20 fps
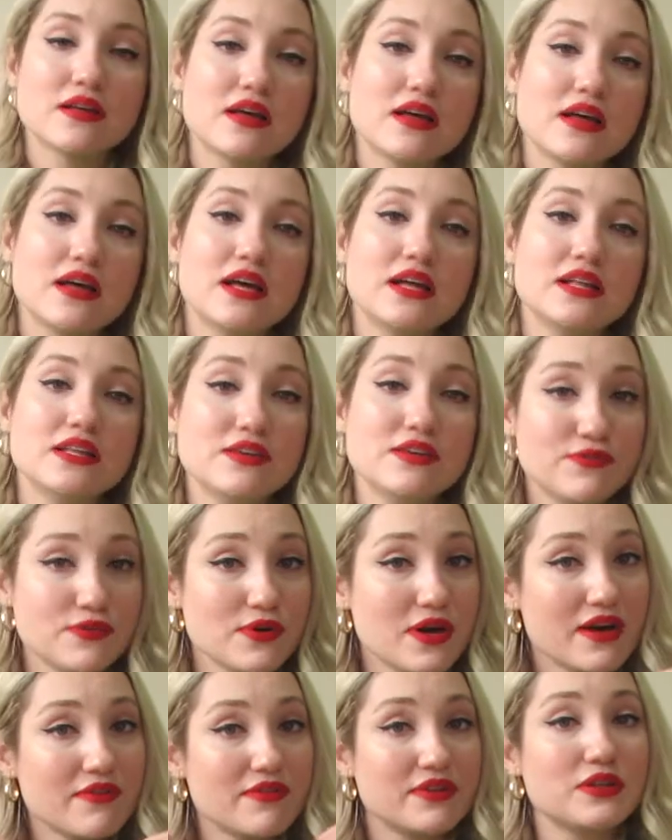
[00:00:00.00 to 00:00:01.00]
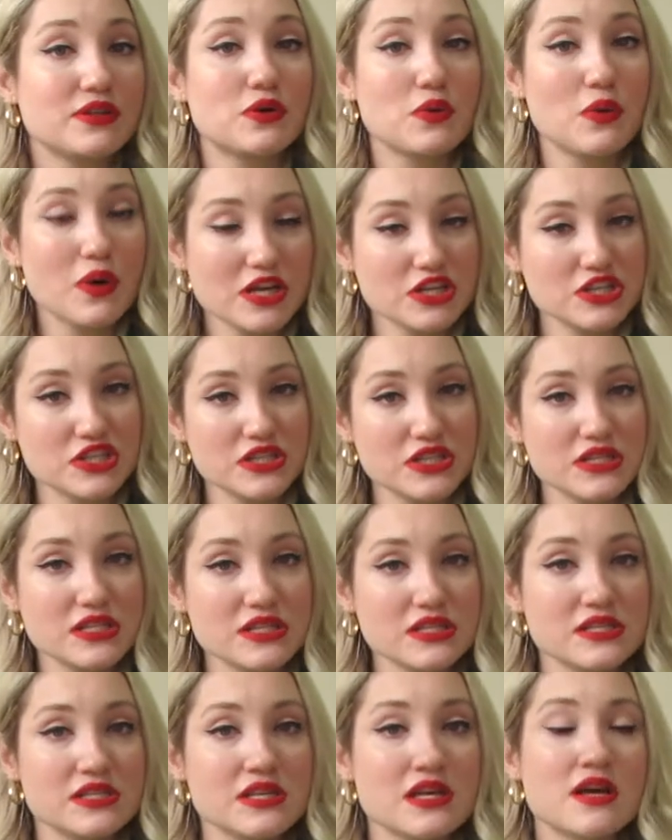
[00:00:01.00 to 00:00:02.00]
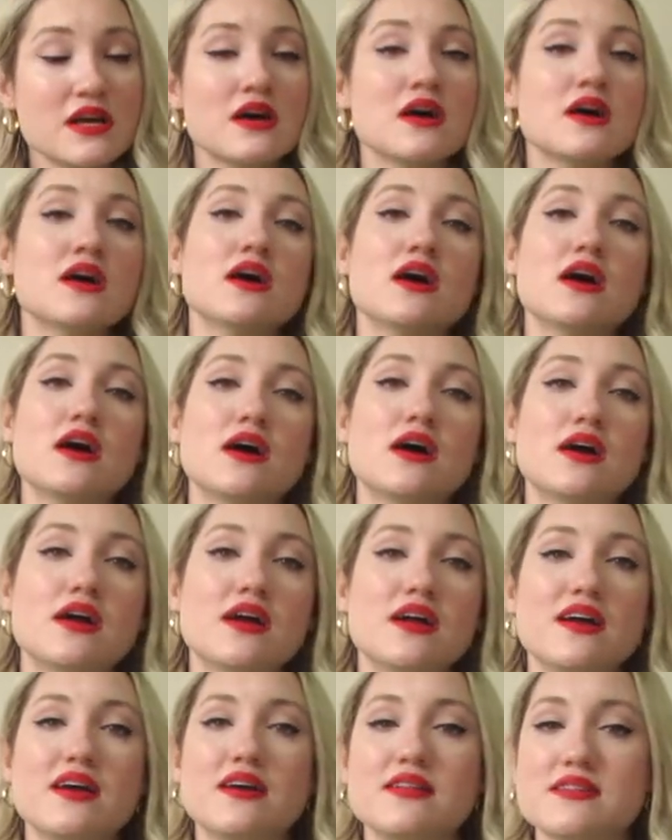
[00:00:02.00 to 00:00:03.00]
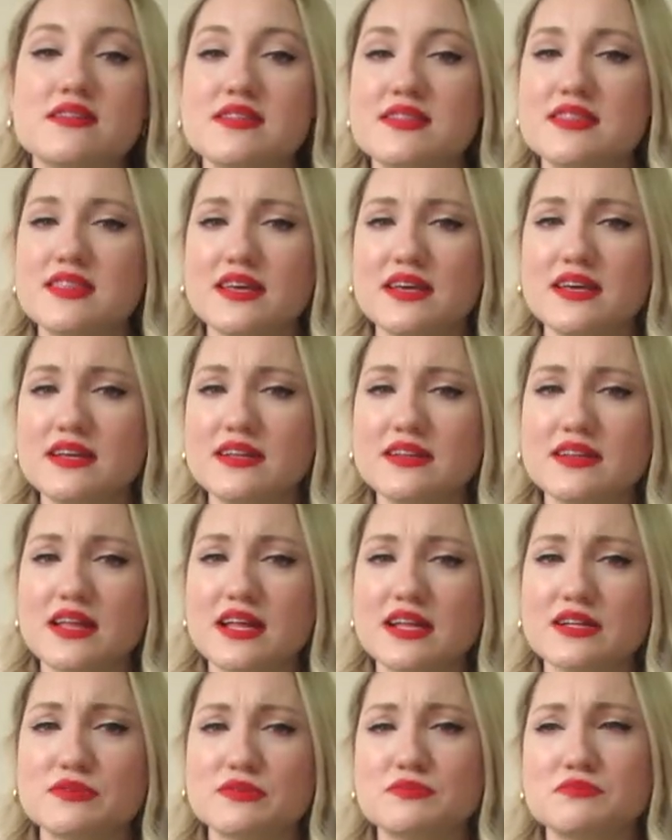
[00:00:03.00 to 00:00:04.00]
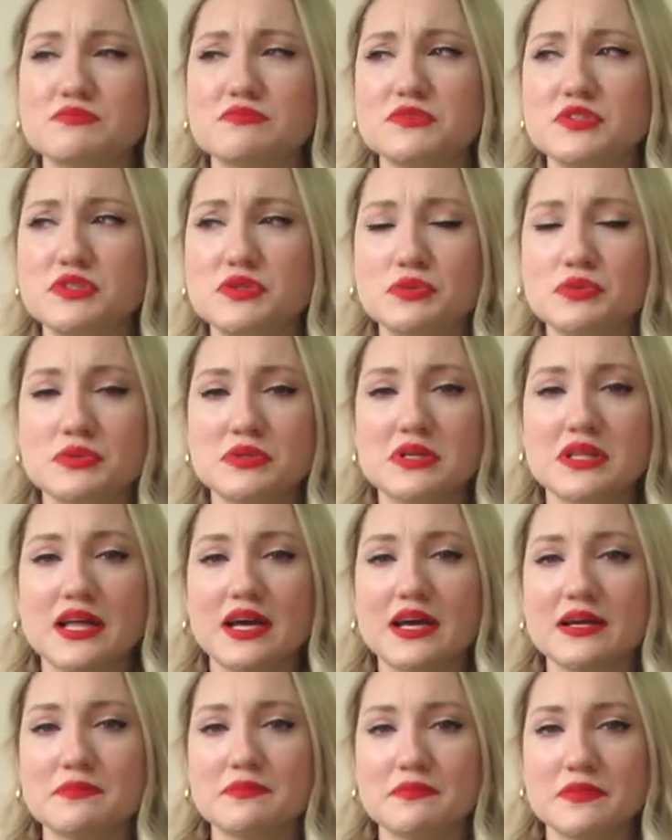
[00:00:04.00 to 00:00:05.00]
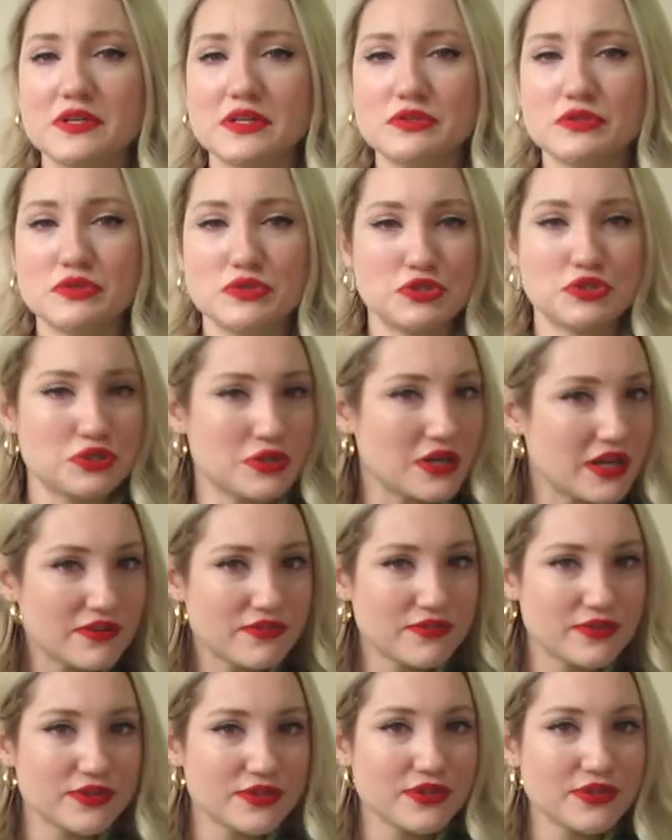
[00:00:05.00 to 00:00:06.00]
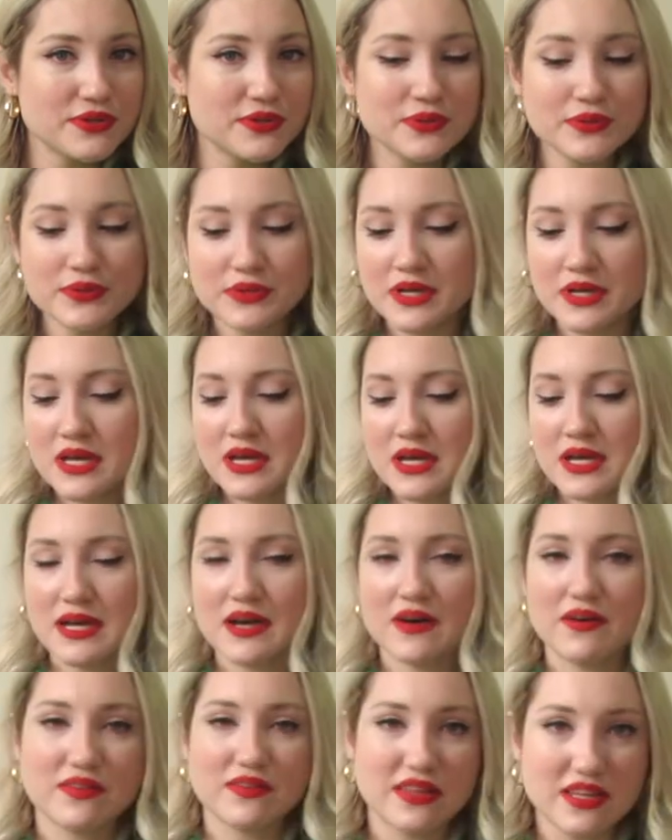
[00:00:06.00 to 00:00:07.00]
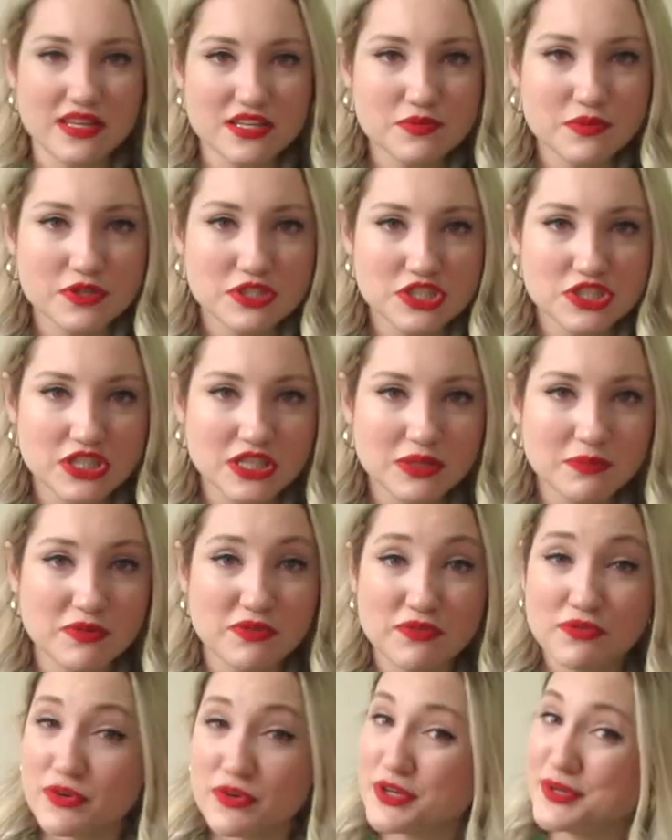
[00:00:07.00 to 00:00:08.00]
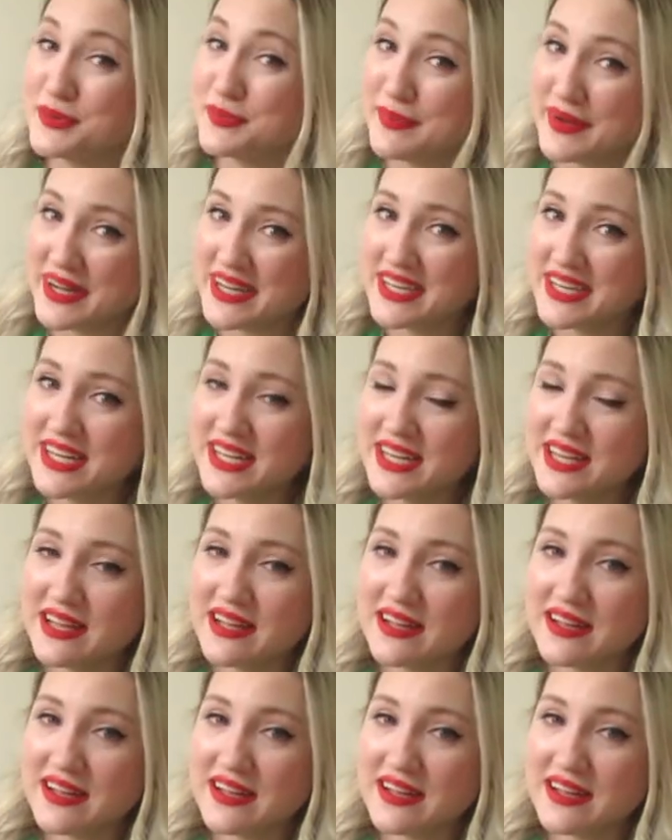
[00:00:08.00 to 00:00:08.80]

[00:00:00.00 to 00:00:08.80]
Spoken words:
And if you have any questions or anything that you would like me to try for you on this machine before you buy it,